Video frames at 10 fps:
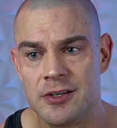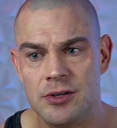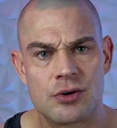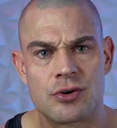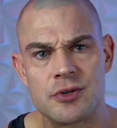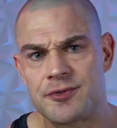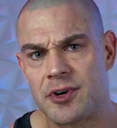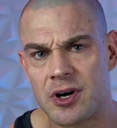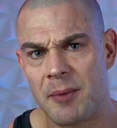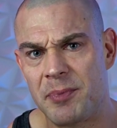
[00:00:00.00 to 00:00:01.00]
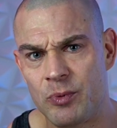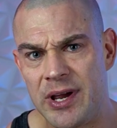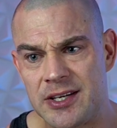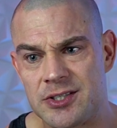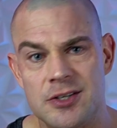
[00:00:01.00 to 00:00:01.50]
You cruise for a couple
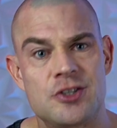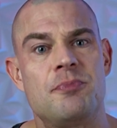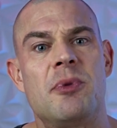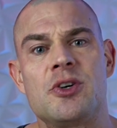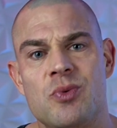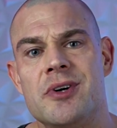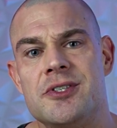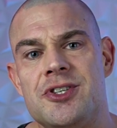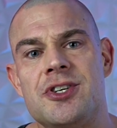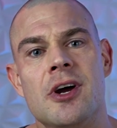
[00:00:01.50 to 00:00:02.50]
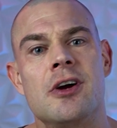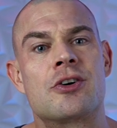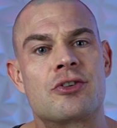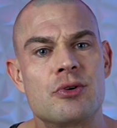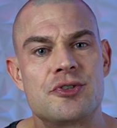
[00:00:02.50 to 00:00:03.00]
weeks, the smart ones
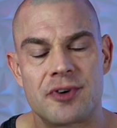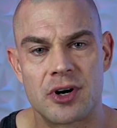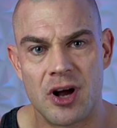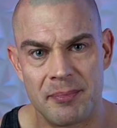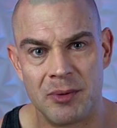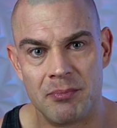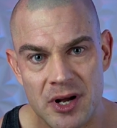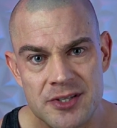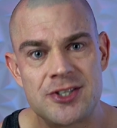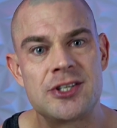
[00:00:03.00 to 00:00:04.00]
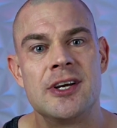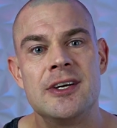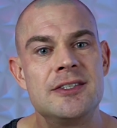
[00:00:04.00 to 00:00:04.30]
cruise for a couple months